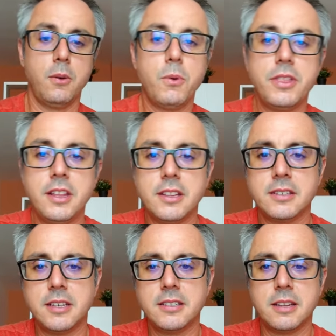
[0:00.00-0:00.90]
within the
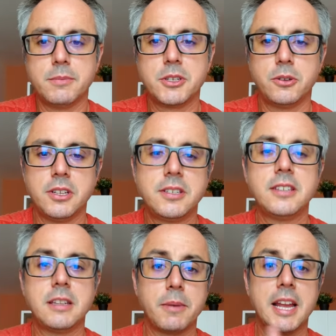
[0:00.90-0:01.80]
system, so the
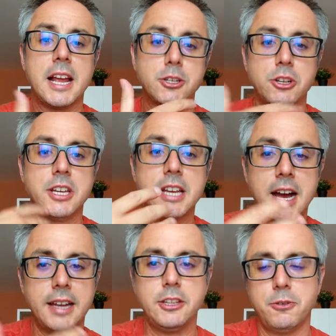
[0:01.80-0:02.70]
system can actually
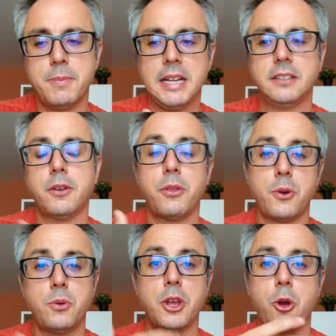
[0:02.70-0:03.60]
guide you better
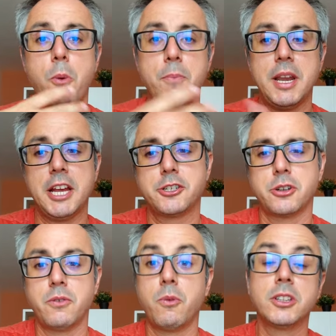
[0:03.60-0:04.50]
through the
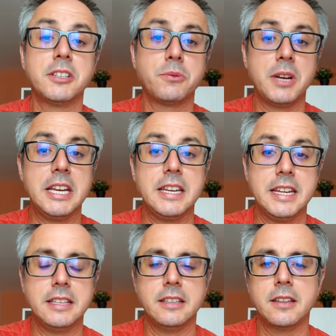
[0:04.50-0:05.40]
compilation of what is really
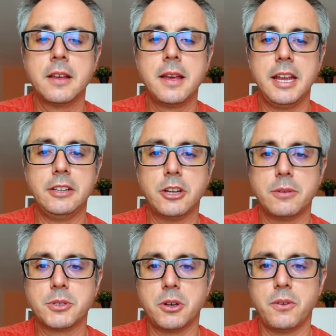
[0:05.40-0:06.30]
needed in
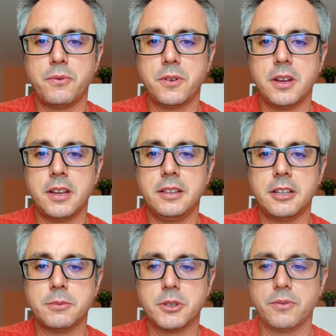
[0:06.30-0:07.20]
terms
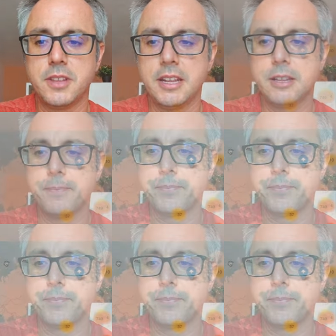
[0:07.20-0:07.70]
of data.